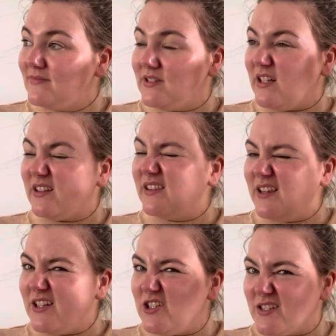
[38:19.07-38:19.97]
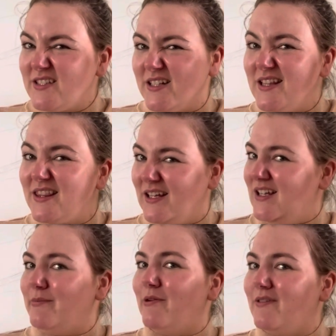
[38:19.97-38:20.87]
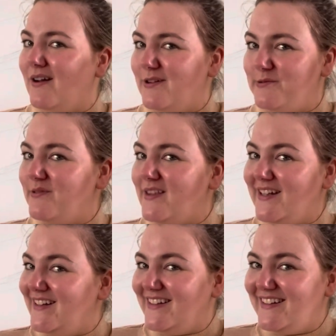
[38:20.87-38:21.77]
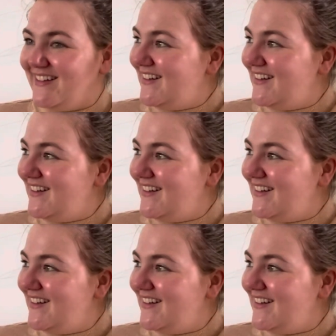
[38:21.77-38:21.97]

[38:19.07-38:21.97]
they just didn't think about that, I don't think.